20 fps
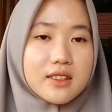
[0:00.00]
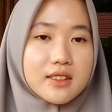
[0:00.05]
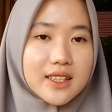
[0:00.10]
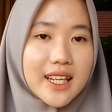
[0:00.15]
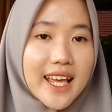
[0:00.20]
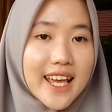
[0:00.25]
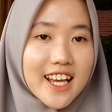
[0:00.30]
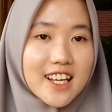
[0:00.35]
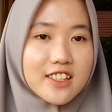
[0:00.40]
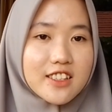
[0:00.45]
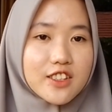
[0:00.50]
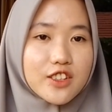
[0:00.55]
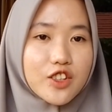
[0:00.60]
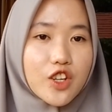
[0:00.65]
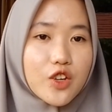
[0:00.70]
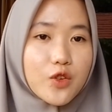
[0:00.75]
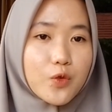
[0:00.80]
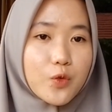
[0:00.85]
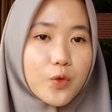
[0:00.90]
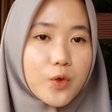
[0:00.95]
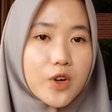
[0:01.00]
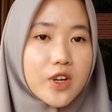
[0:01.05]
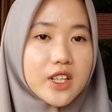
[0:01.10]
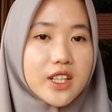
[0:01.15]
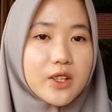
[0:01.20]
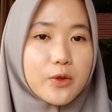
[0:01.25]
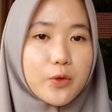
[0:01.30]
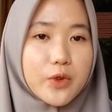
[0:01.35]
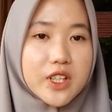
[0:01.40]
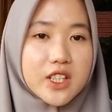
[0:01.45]
Next,
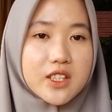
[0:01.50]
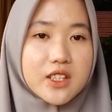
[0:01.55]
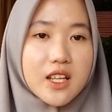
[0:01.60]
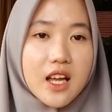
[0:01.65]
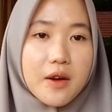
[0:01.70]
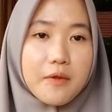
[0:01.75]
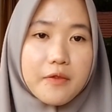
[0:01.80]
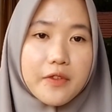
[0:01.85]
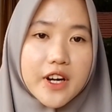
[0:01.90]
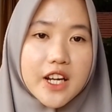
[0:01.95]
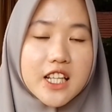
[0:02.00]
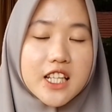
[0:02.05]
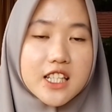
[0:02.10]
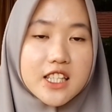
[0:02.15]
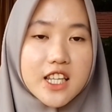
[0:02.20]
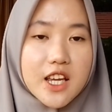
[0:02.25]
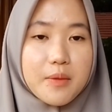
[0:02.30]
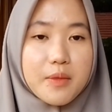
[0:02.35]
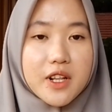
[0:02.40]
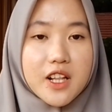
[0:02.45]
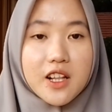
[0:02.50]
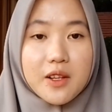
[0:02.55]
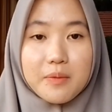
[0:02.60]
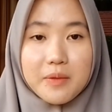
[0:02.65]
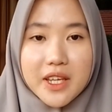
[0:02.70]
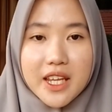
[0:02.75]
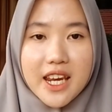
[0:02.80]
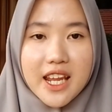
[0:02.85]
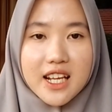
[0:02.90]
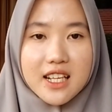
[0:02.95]
non-word with unpredictable
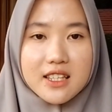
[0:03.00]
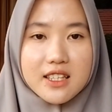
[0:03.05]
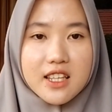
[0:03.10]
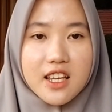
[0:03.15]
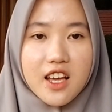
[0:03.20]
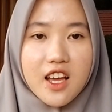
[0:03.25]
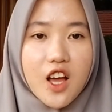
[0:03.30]
meanings.